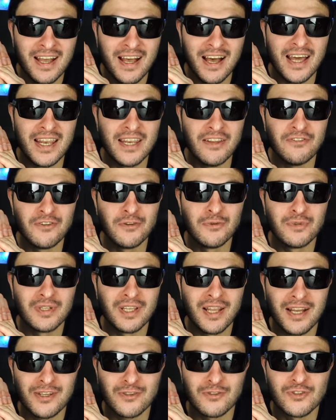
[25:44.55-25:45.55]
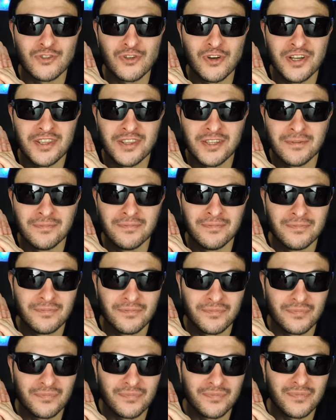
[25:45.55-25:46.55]
And if you would like to join them,
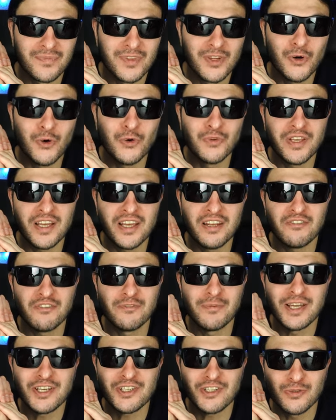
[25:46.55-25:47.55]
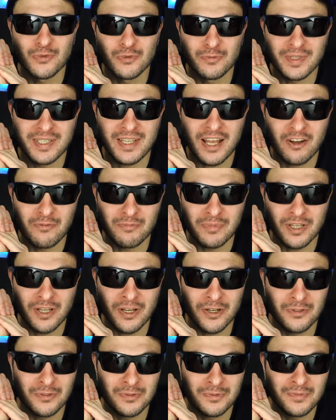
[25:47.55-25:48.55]
all the information will be down
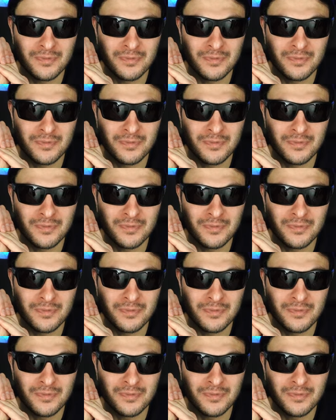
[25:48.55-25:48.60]
below.